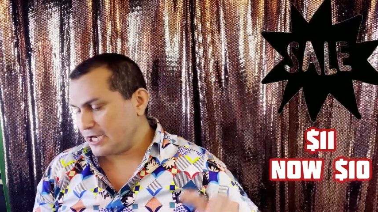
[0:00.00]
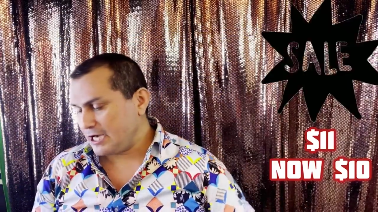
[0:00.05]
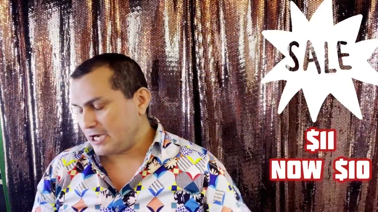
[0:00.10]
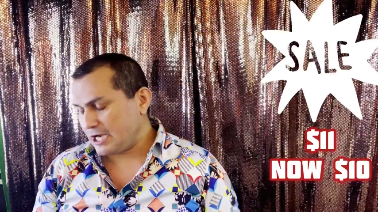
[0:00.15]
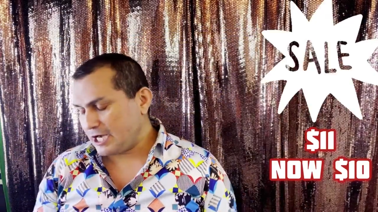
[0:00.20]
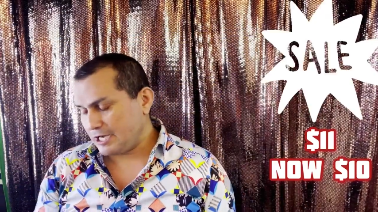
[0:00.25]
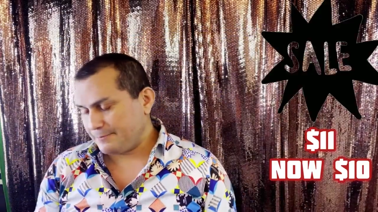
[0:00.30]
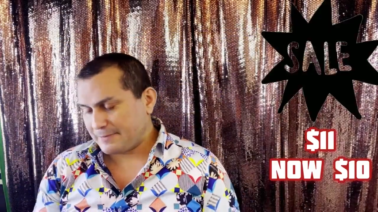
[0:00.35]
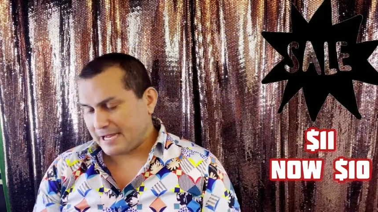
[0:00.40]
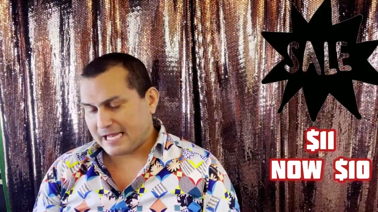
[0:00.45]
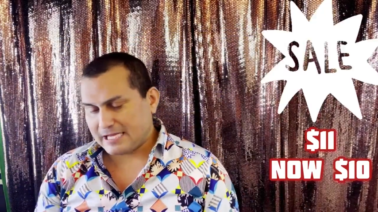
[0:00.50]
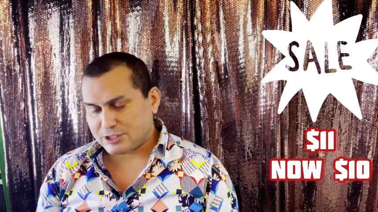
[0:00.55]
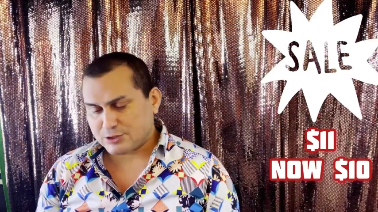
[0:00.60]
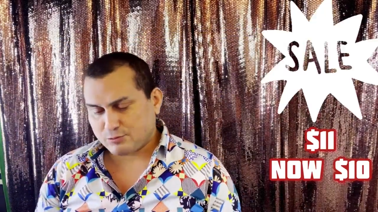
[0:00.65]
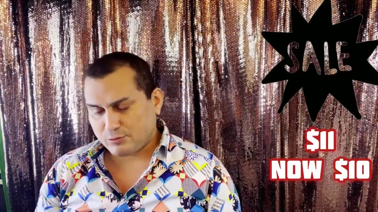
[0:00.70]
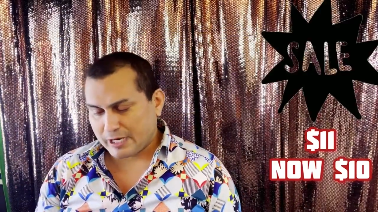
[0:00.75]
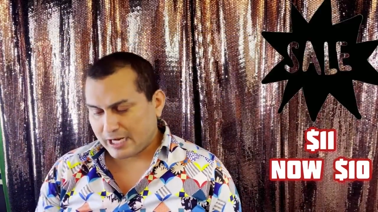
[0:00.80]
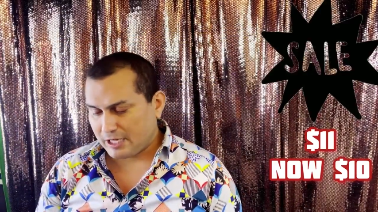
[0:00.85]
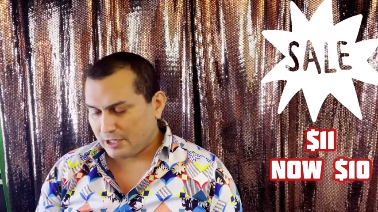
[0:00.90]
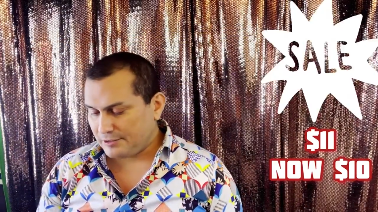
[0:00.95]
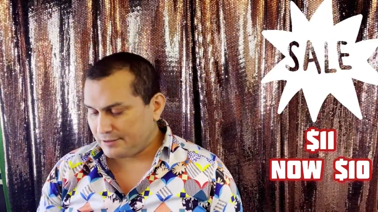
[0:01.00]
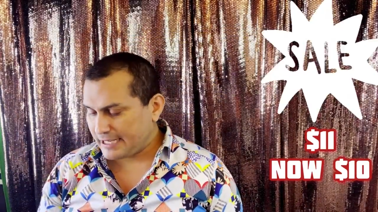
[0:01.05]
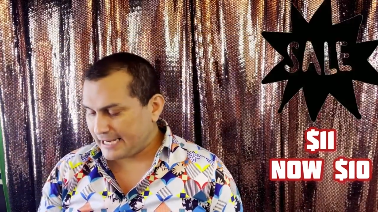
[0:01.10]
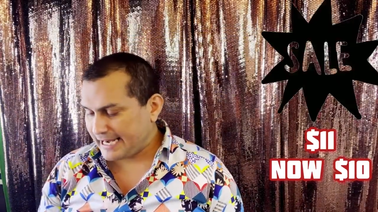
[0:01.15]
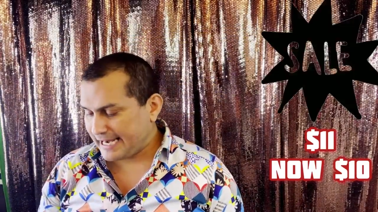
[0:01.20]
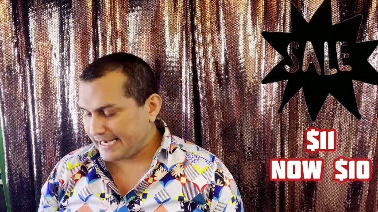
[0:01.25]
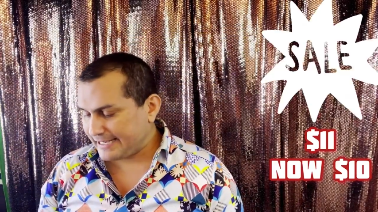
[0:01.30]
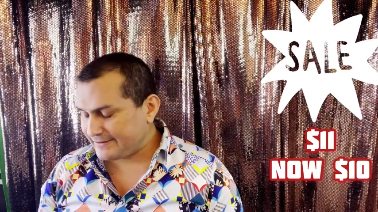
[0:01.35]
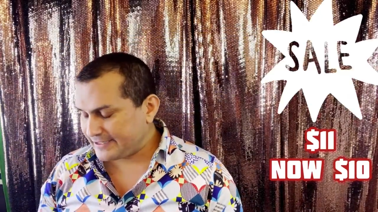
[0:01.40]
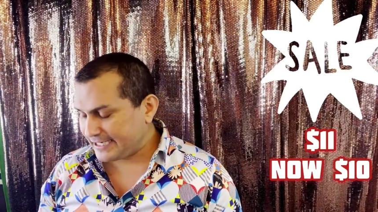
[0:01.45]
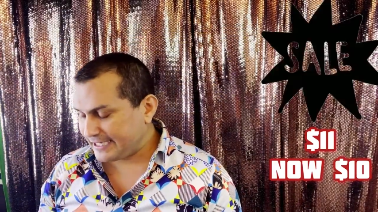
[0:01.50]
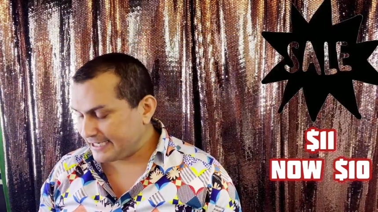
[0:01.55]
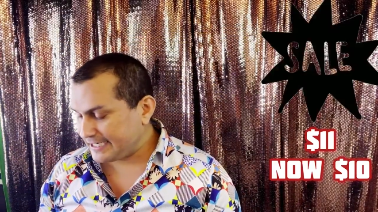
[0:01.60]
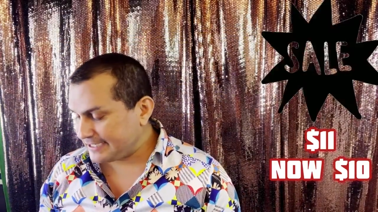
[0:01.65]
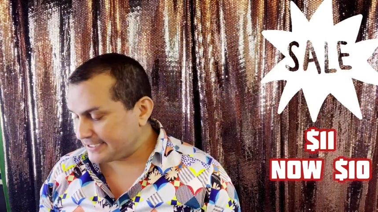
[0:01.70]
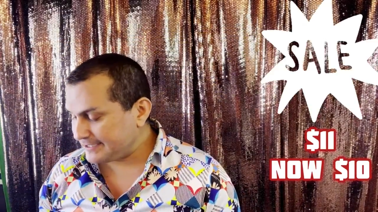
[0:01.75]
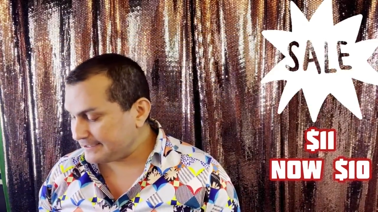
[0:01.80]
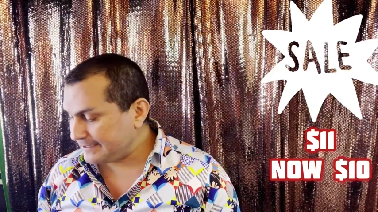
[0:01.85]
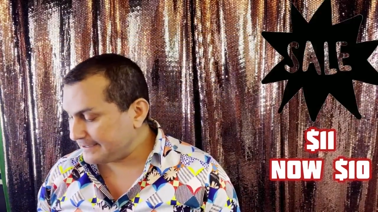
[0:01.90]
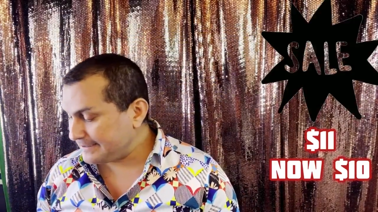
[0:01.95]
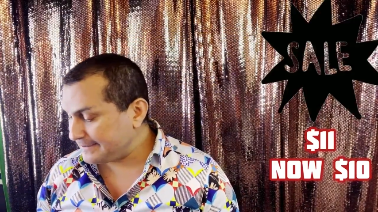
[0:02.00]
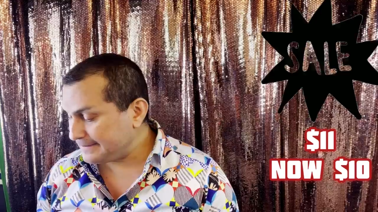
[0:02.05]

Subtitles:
as well. And then